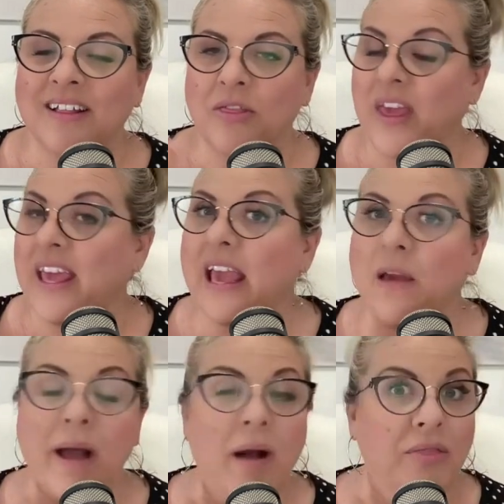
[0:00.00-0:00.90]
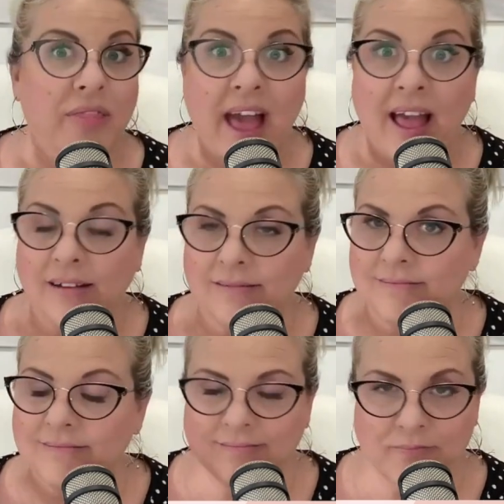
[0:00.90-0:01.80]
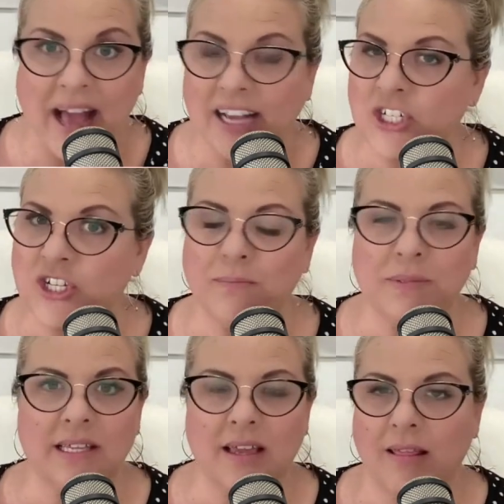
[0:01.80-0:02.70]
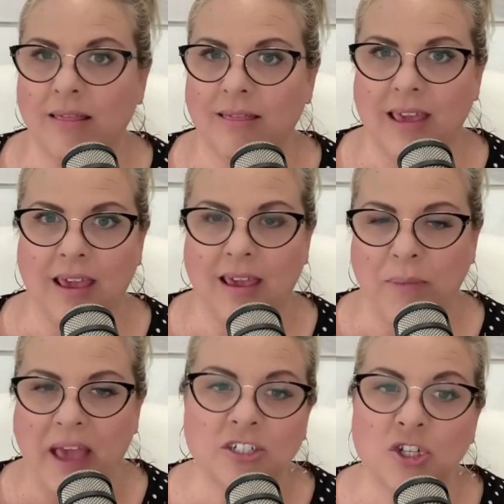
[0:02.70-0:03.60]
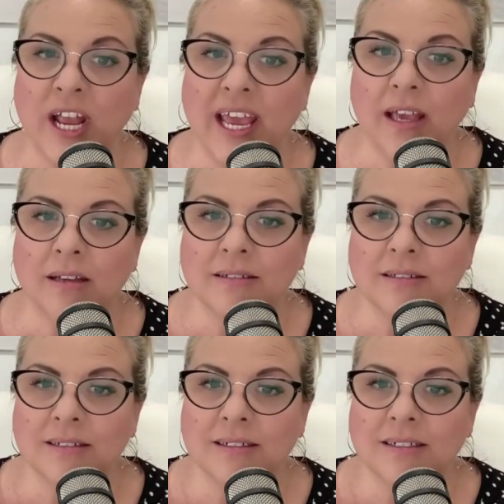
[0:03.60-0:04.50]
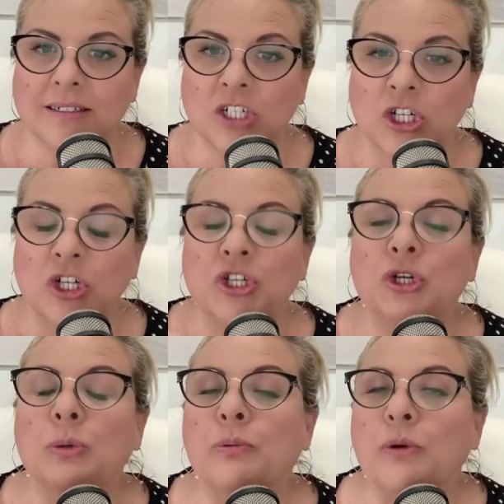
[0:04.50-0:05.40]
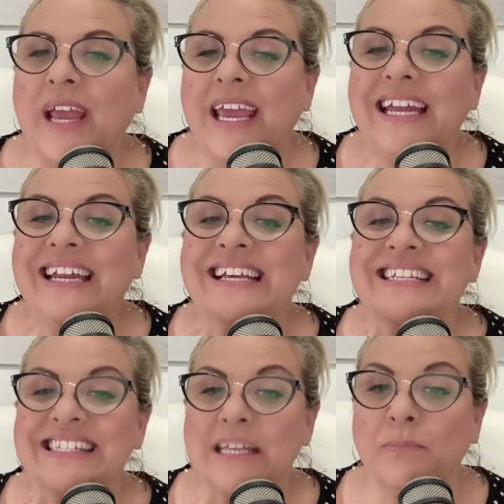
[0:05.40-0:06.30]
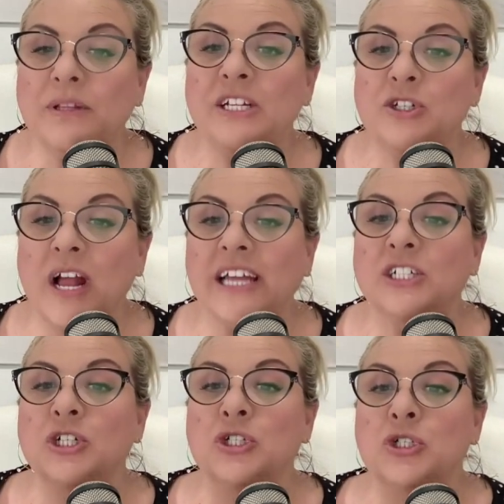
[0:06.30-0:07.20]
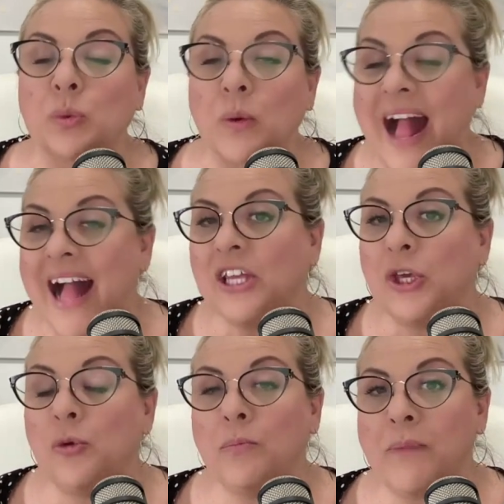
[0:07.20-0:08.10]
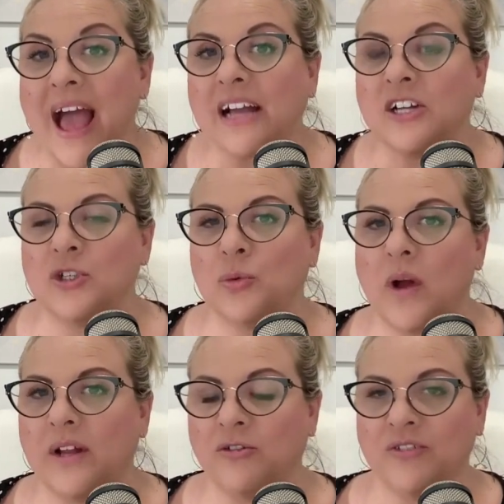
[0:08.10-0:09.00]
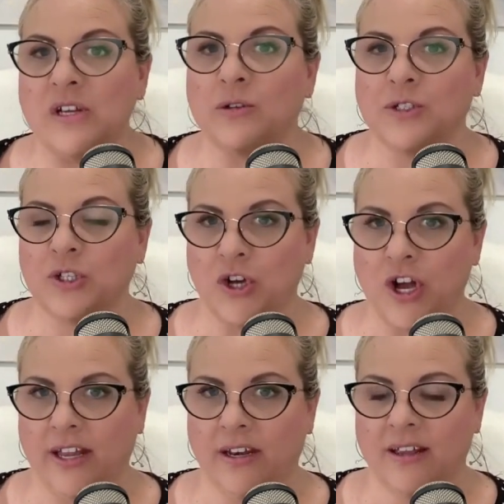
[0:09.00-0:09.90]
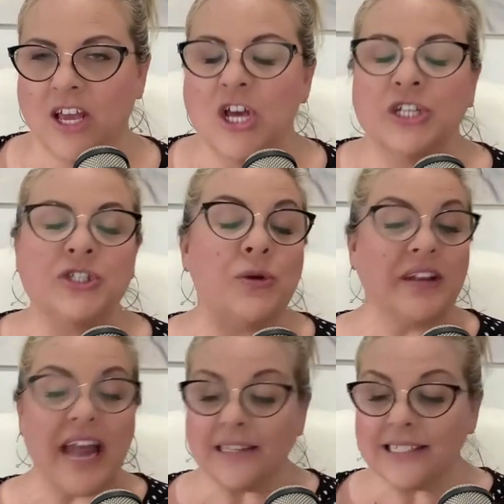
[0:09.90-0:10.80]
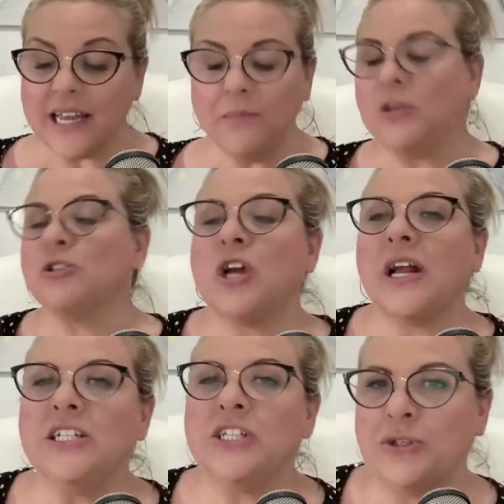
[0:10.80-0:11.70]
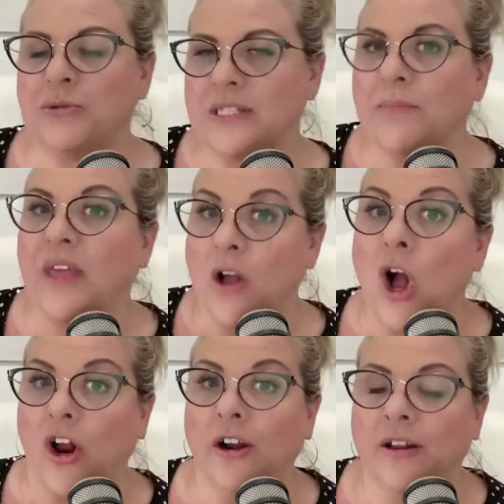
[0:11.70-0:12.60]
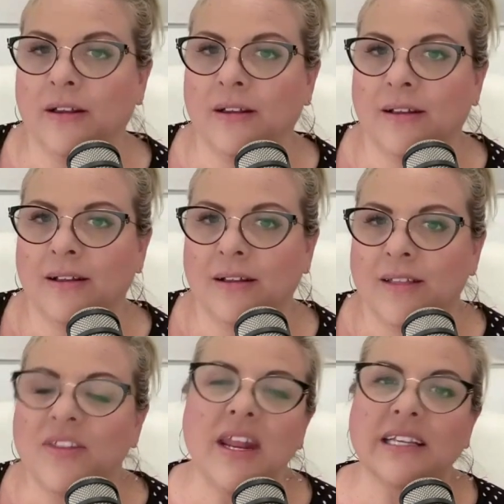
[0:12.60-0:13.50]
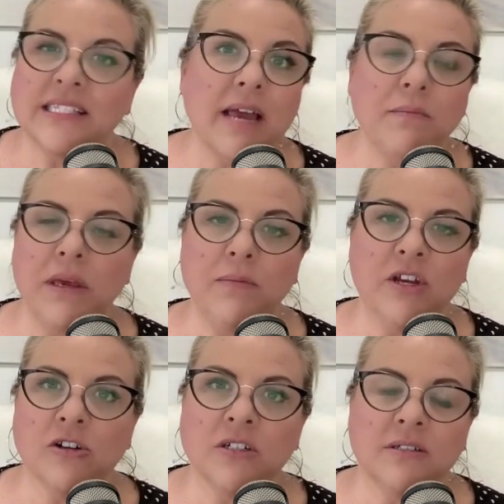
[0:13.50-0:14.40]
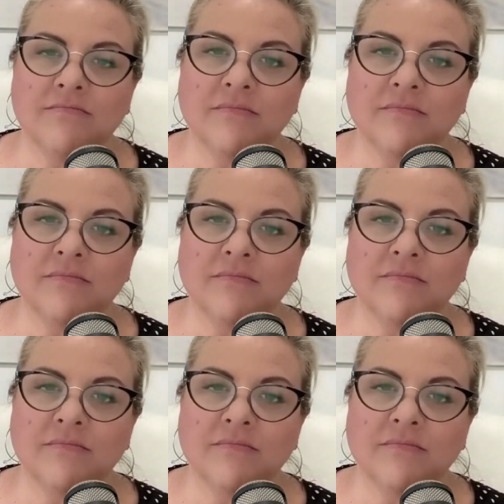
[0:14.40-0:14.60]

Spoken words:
thinking about that bag of chips in the pantry. Your brain is simply trying to drag you back to what feels good. So the next time you're trying to do something hard, the next time maybe you're,